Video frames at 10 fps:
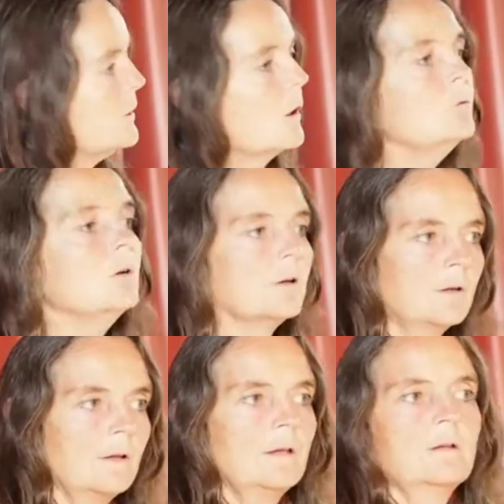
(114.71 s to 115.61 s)
yoga
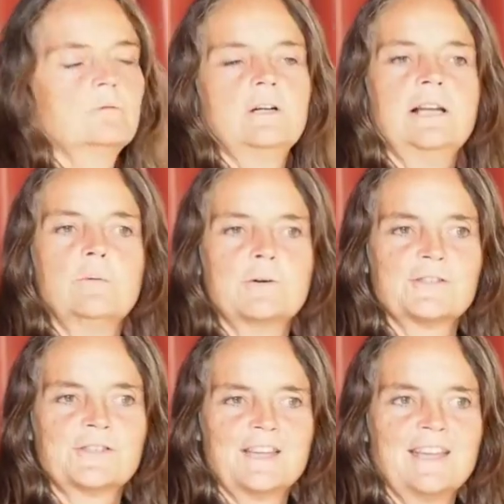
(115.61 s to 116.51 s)
really
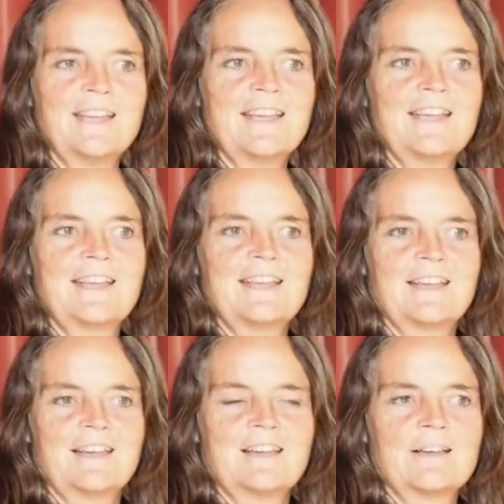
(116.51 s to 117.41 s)
was the
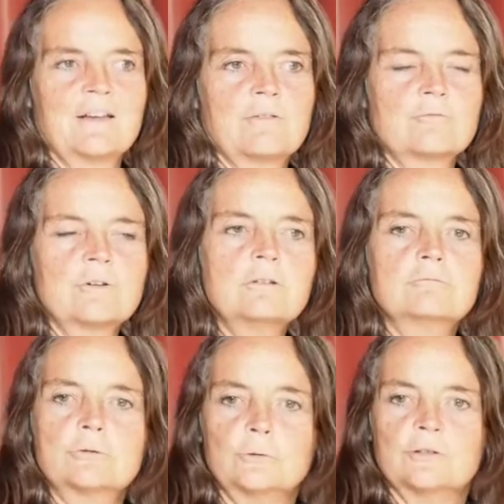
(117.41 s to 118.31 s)
real
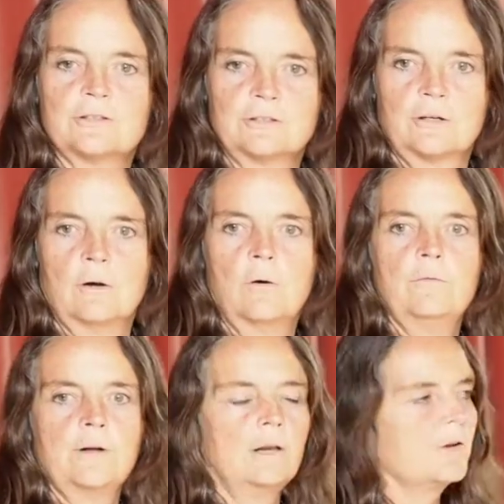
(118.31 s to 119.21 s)
root
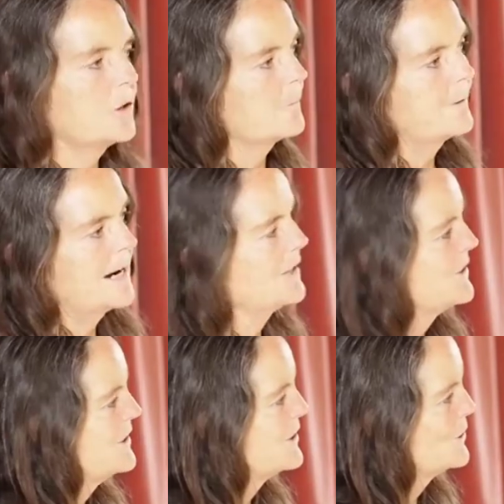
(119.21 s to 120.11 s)
of a lot of the
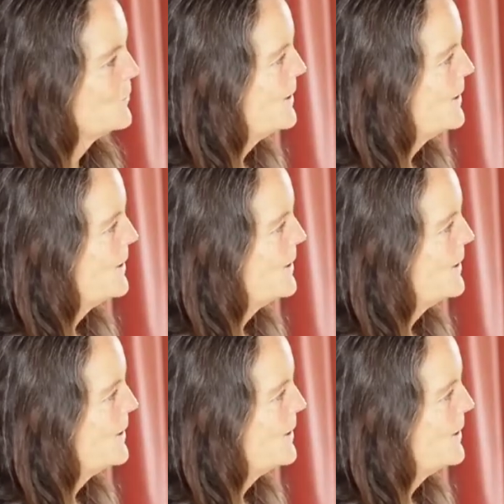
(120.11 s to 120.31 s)
practices that we're